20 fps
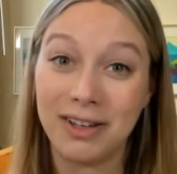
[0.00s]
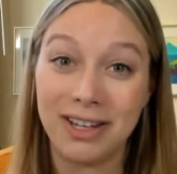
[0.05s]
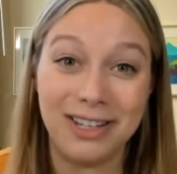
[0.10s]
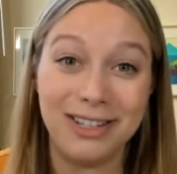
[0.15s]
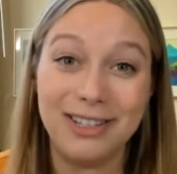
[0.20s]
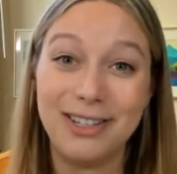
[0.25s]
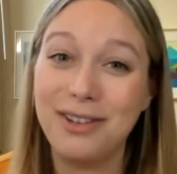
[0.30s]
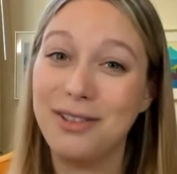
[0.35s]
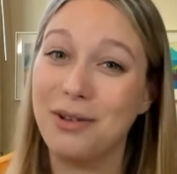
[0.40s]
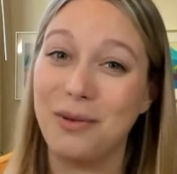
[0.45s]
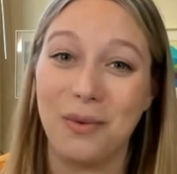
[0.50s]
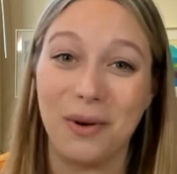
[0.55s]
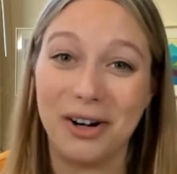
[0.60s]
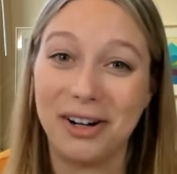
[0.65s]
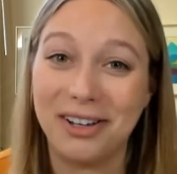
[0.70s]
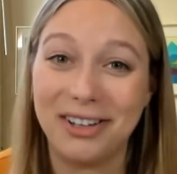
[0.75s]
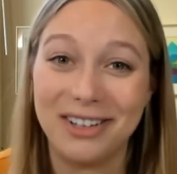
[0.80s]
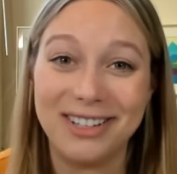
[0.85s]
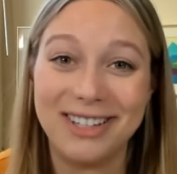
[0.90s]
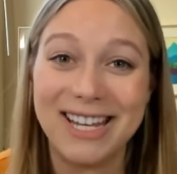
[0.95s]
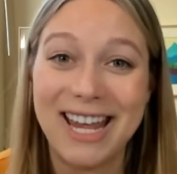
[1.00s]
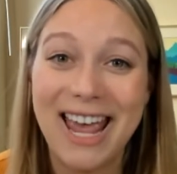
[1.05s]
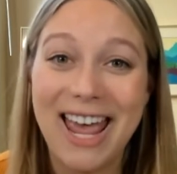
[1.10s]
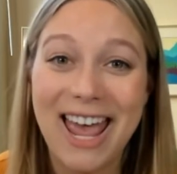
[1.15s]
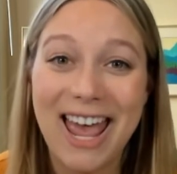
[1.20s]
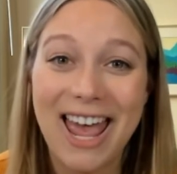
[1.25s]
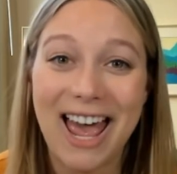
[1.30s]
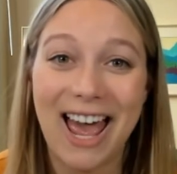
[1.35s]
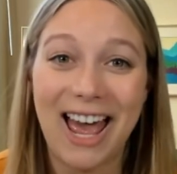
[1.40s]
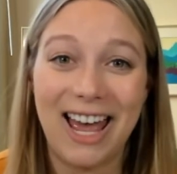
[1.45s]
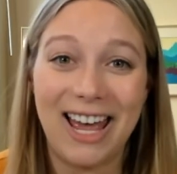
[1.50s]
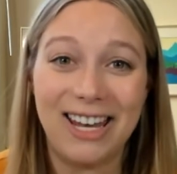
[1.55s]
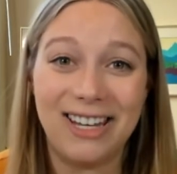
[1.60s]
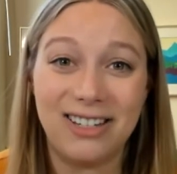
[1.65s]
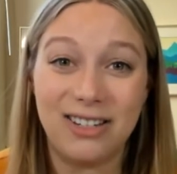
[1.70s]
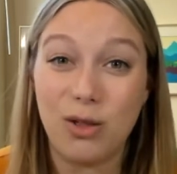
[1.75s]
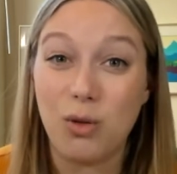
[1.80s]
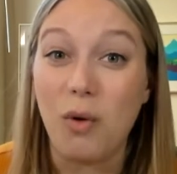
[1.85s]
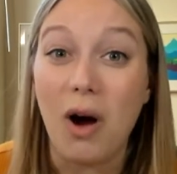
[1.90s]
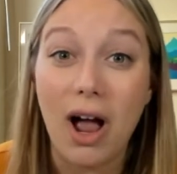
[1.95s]
into the world and
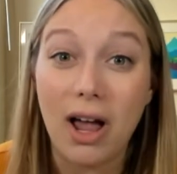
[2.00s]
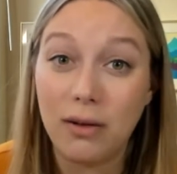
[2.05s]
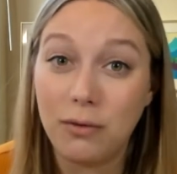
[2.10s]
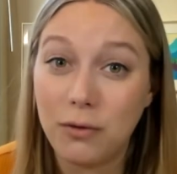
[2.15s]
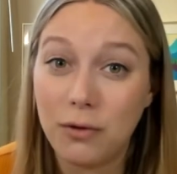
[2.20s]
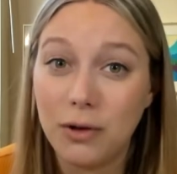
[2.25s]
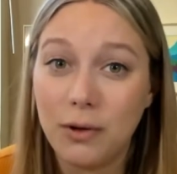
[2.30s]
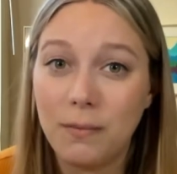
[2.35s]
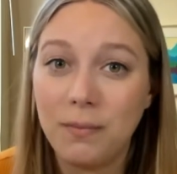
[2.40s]
thrive.